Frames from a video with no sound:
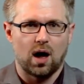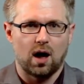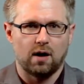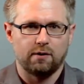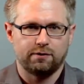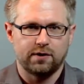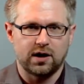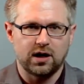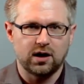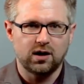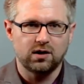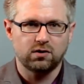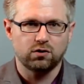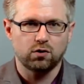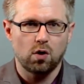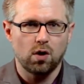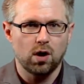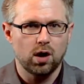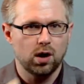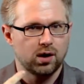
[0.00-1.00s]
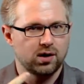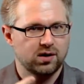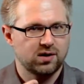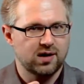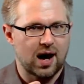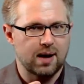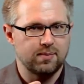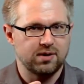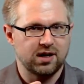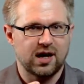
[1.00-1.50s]
affinity score,
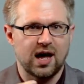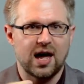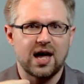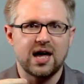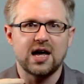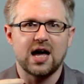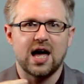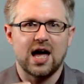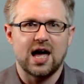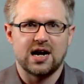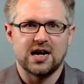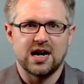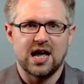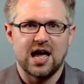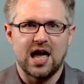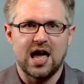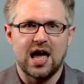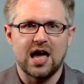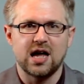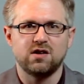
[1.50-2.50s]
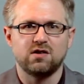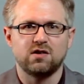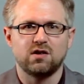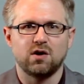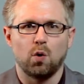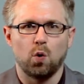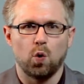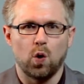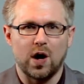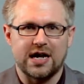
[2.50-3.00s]
time decay, and edge
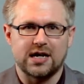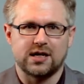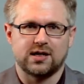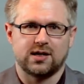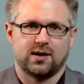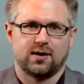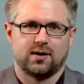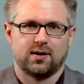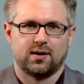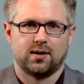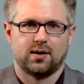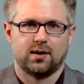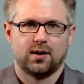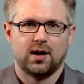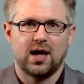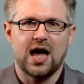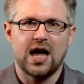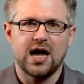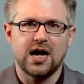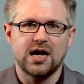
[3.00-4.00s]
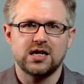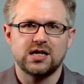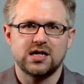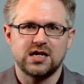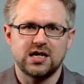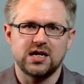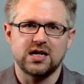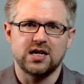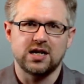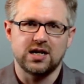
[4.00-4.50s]
weight.
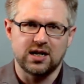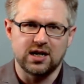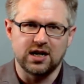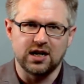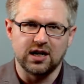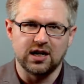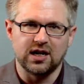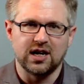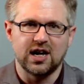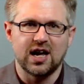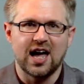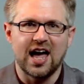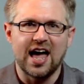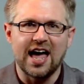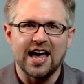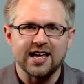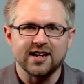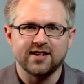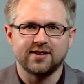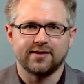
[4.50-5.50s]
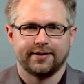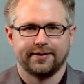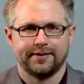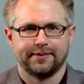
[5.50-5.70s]
A-T-E, eight.